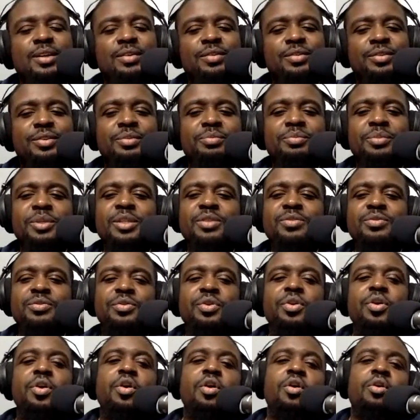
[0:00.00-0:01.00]
To miss
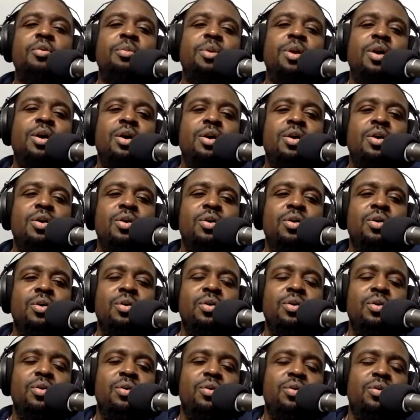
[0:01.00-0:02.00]

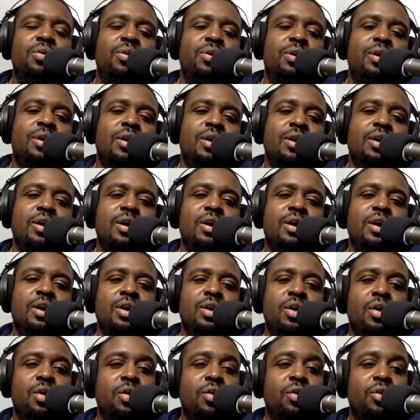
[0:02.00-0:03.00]
Romo or
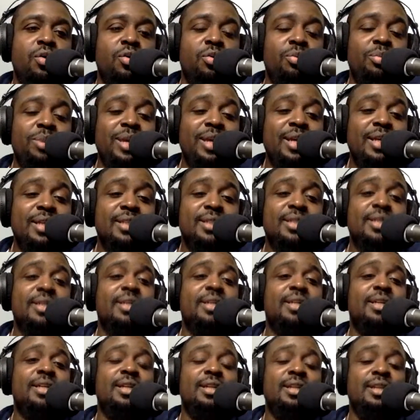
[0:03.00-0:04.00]
Cole
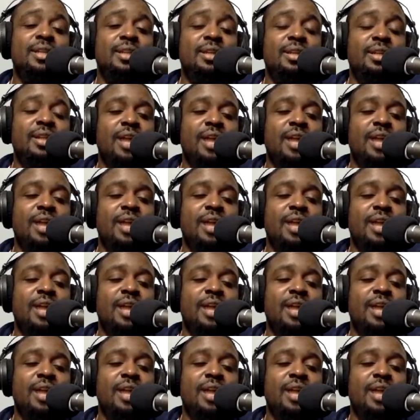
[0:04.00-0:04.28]
Beasley,